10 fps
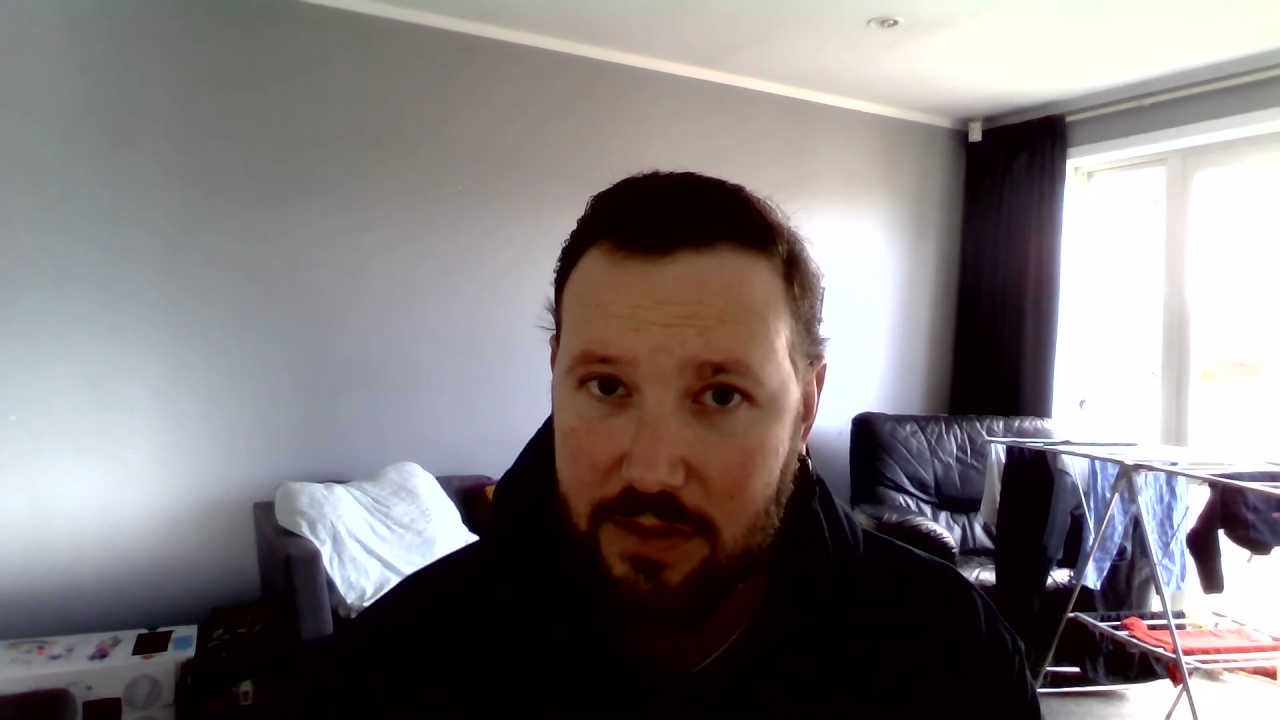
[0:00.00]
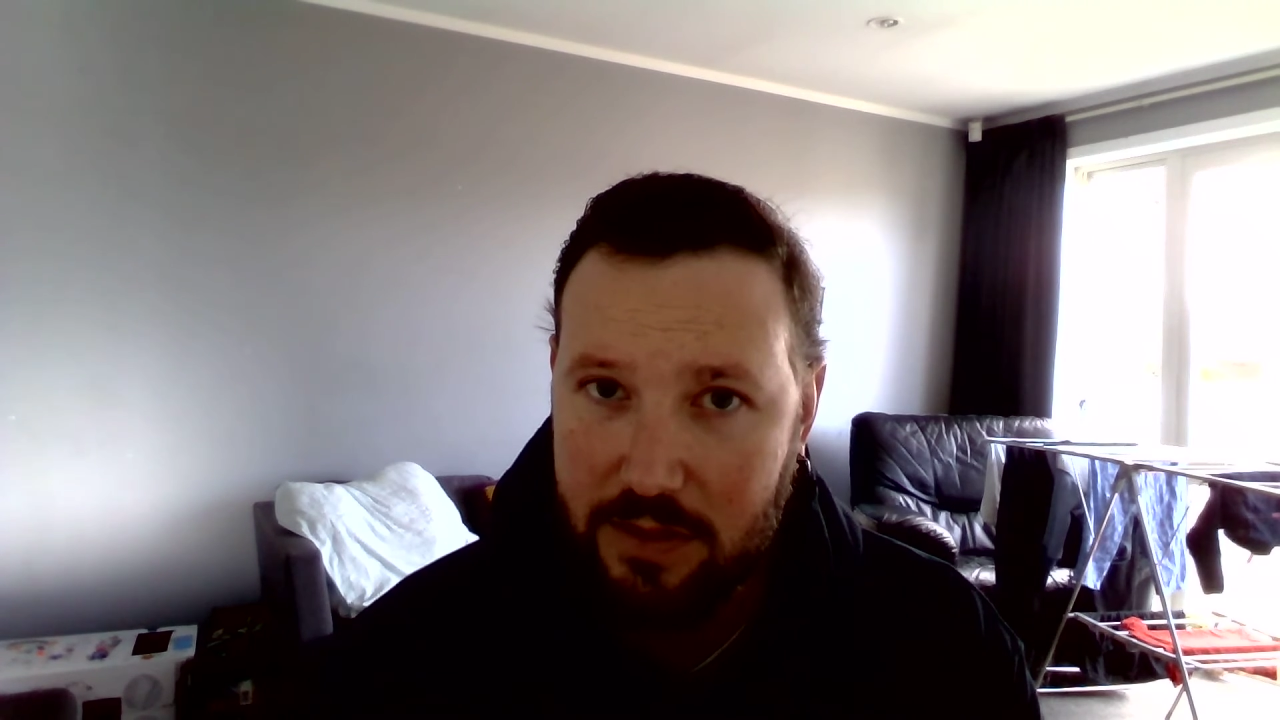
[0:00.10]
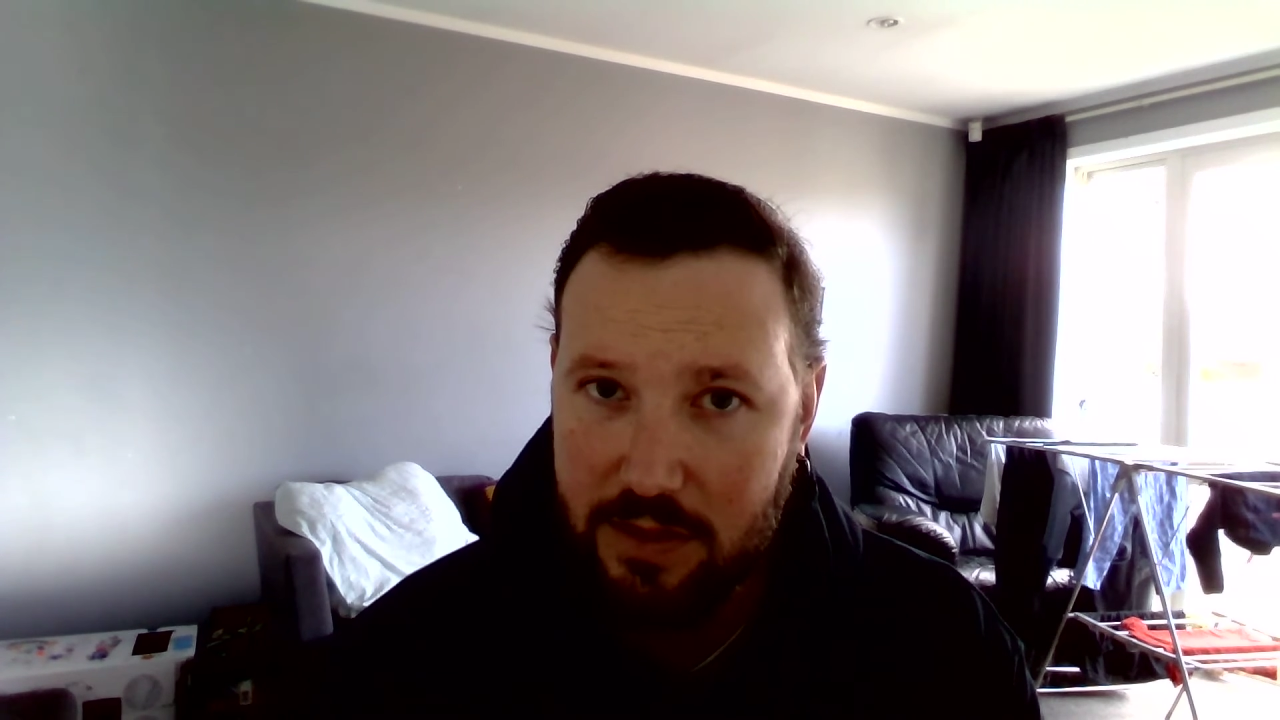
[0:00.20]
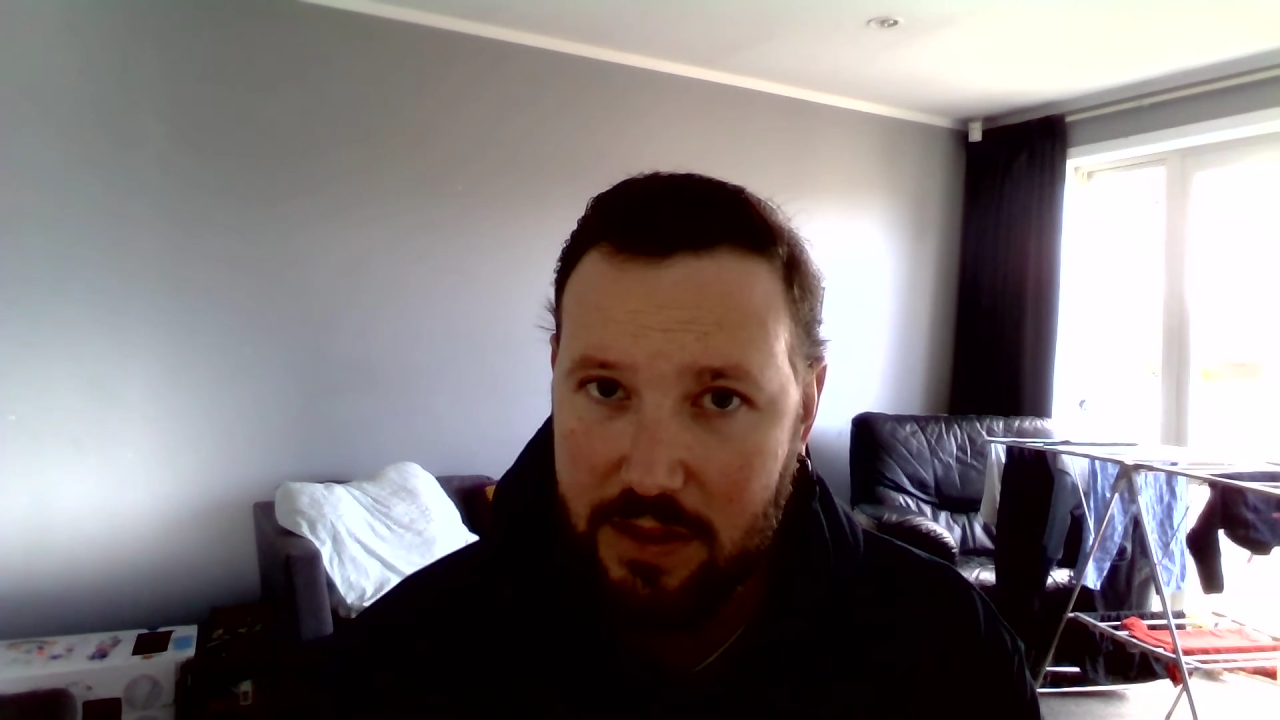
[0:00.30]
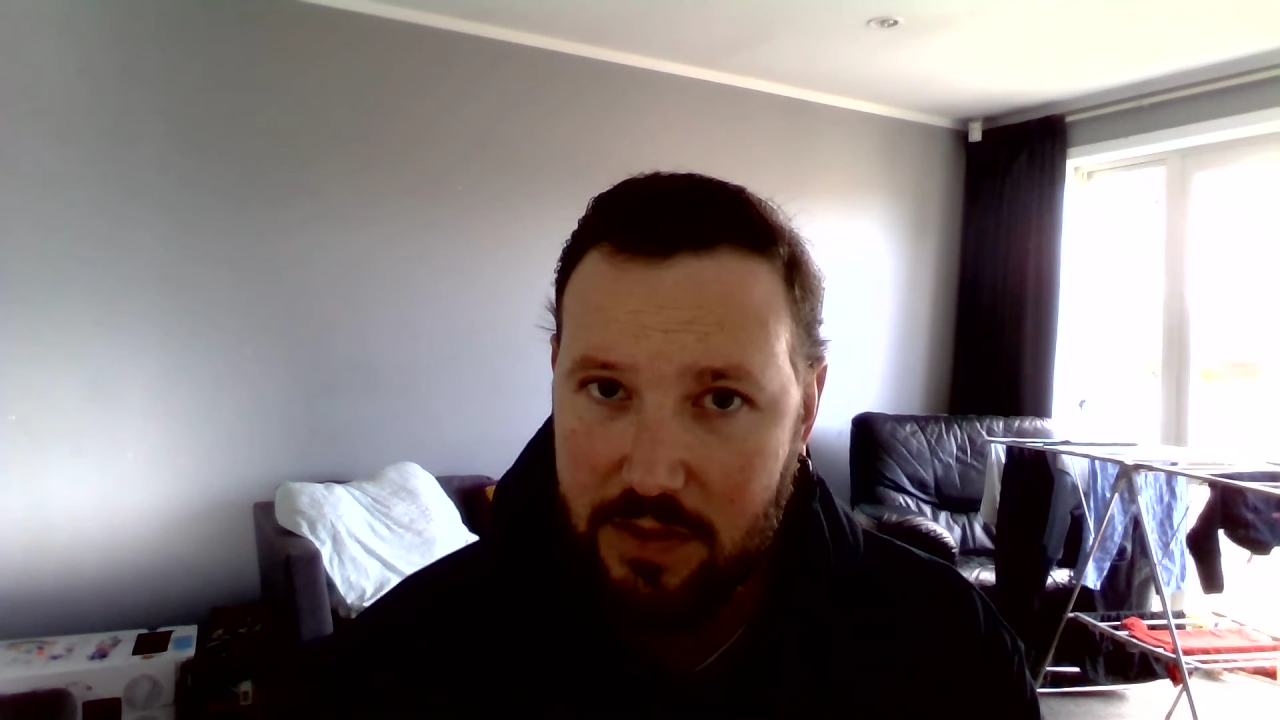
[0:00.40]
the
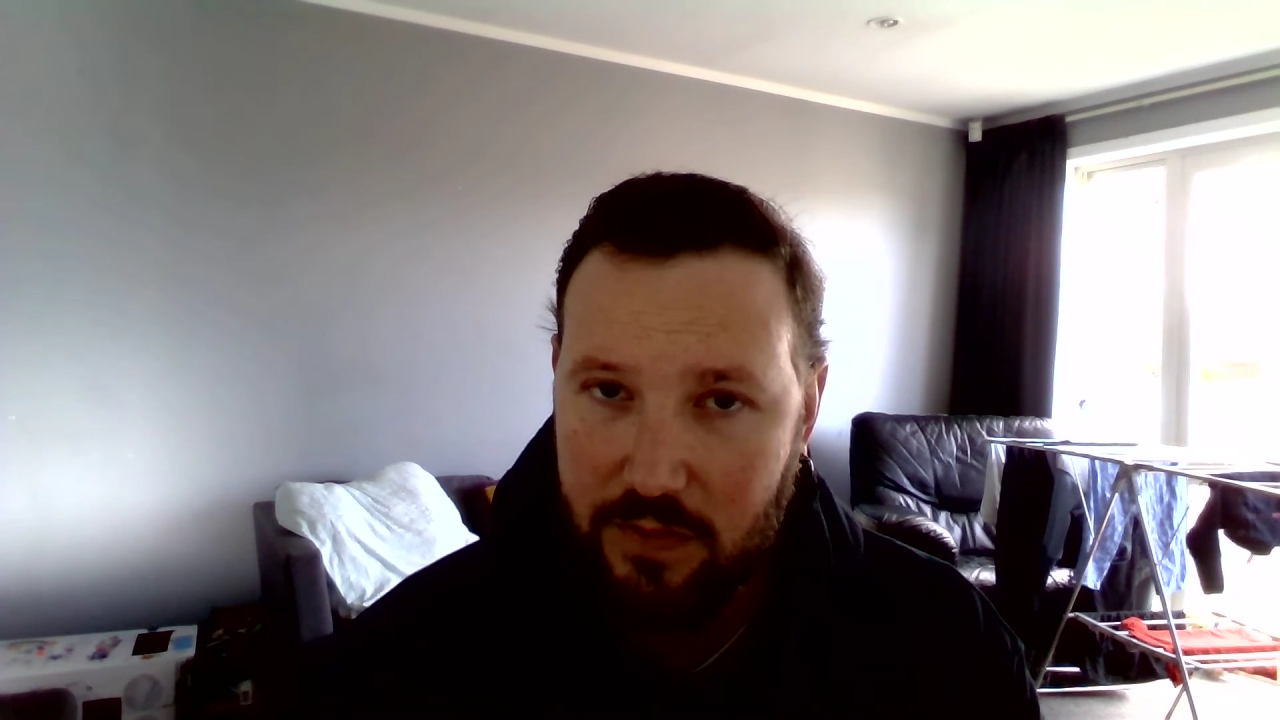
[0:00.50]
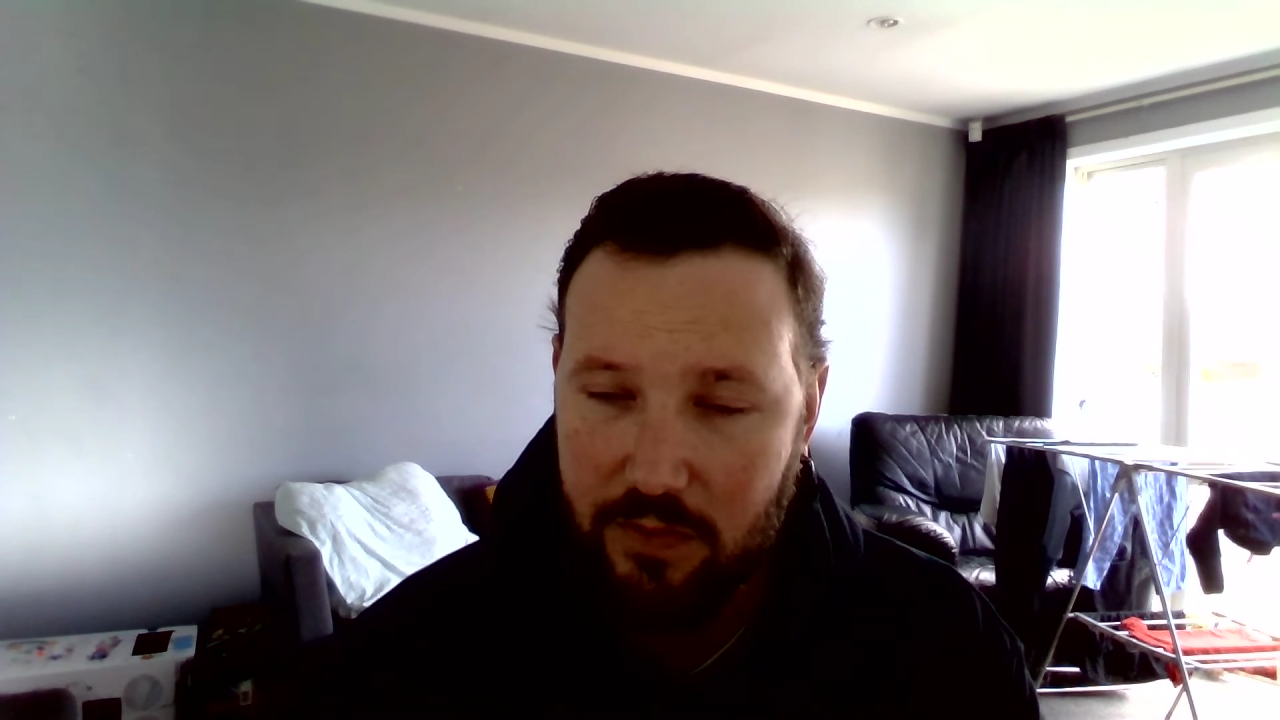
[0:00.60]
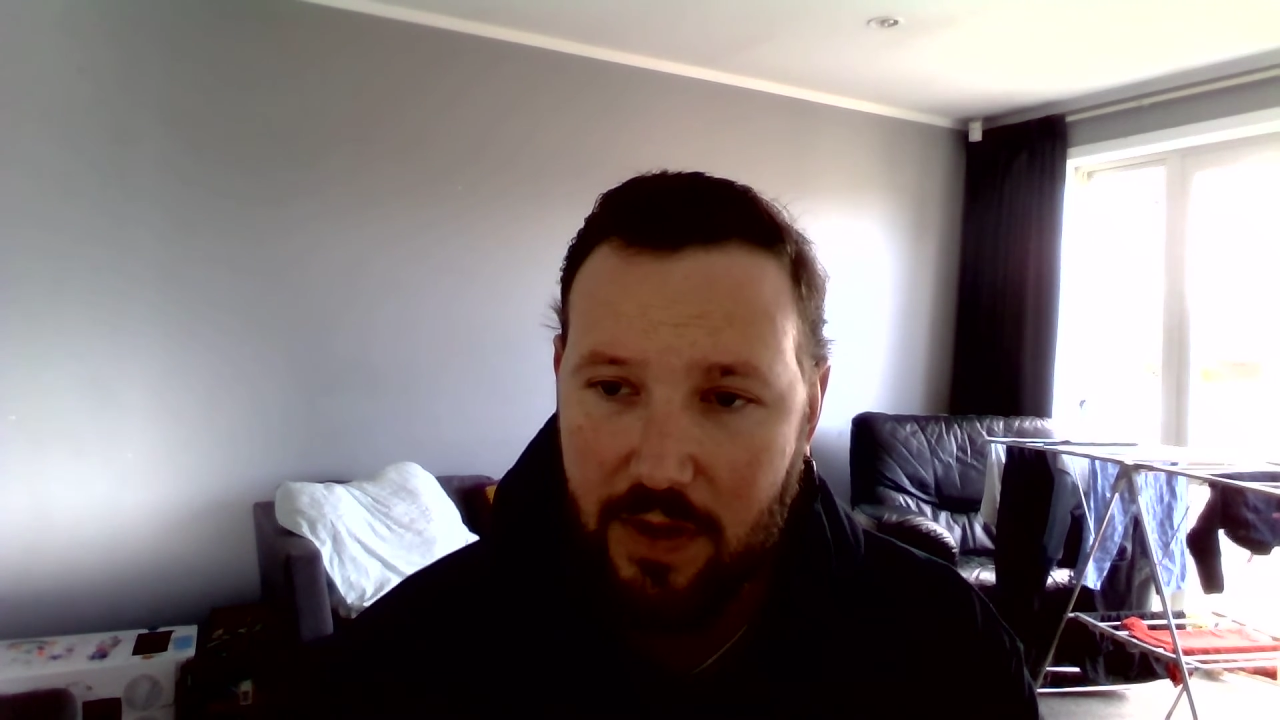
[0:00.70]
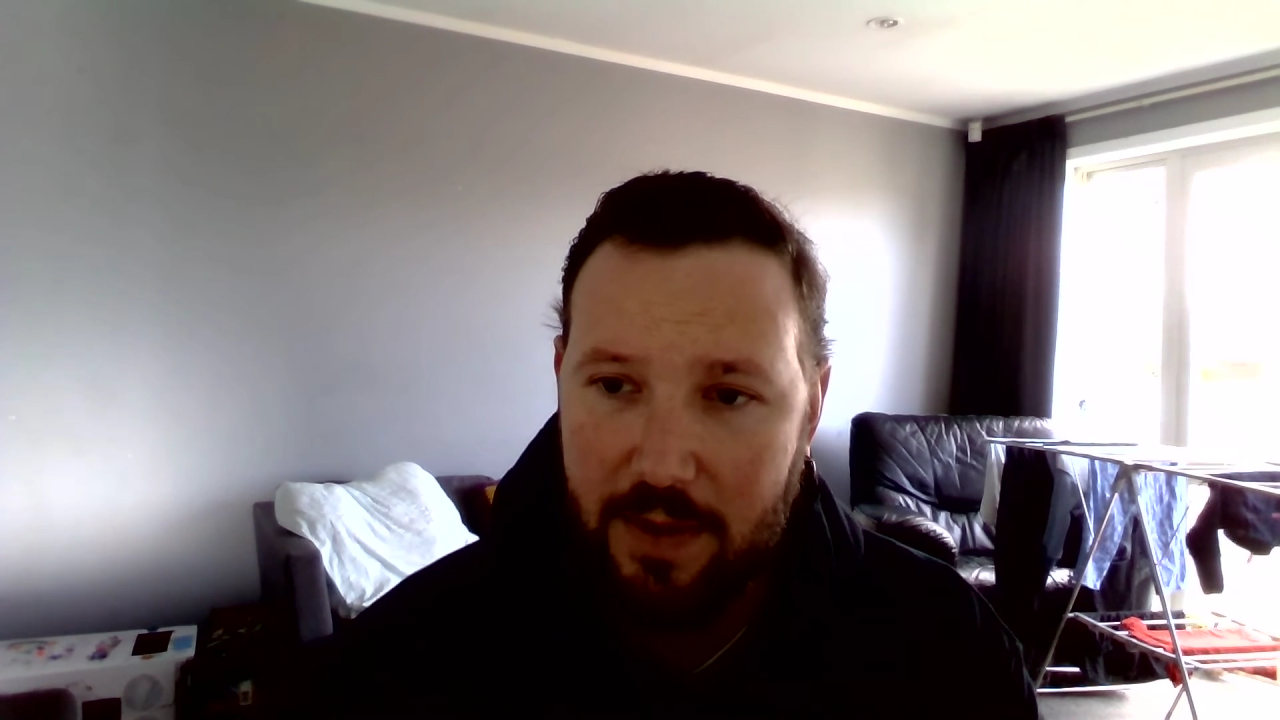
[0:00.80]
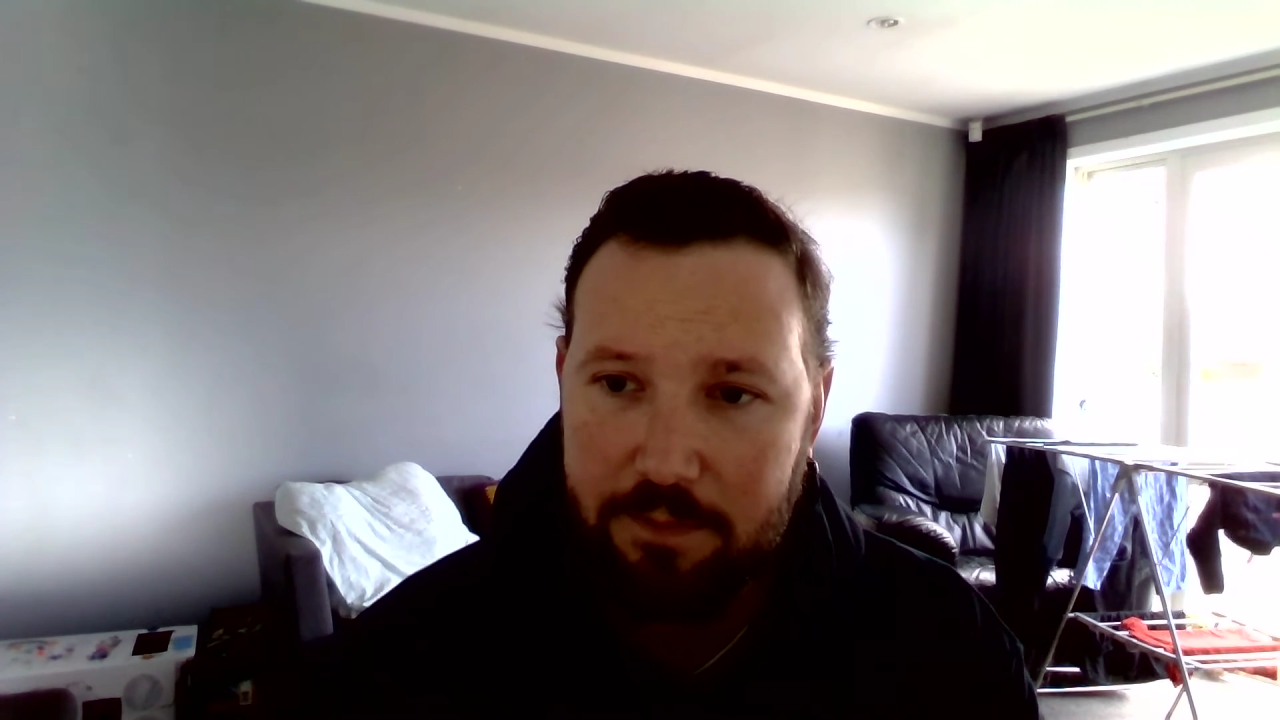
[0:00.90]
size of the
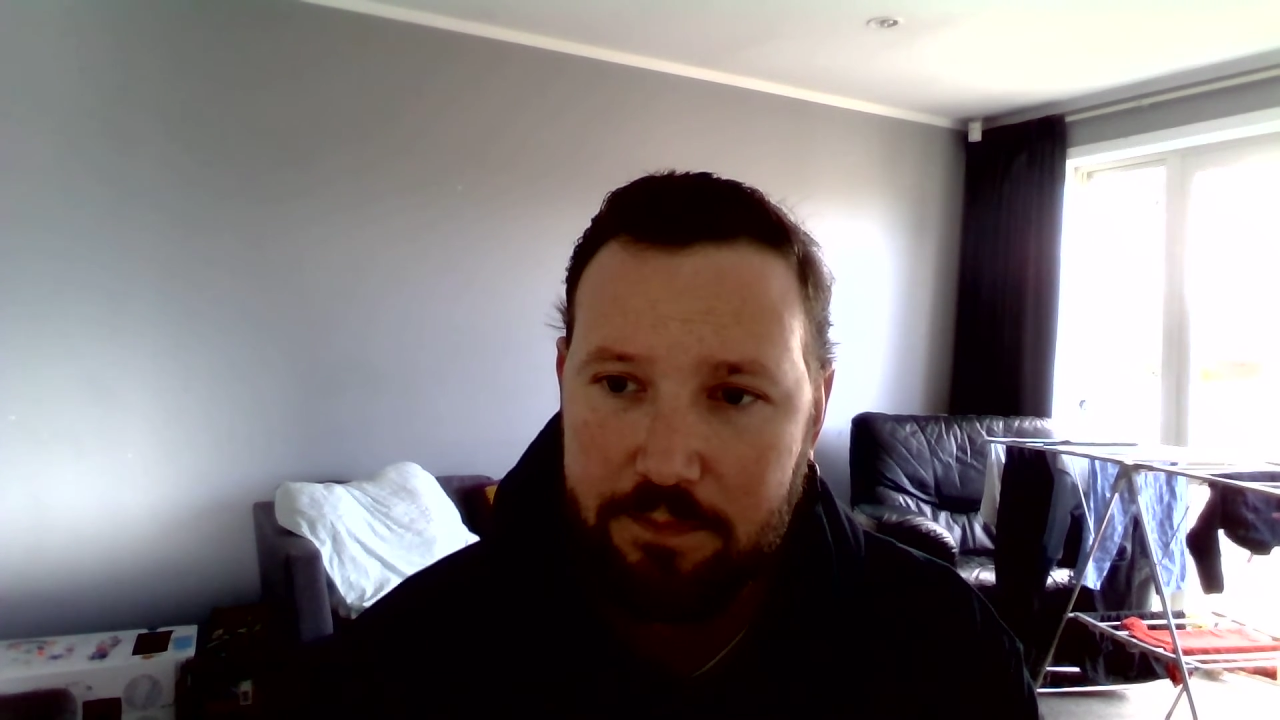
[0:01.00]
frame.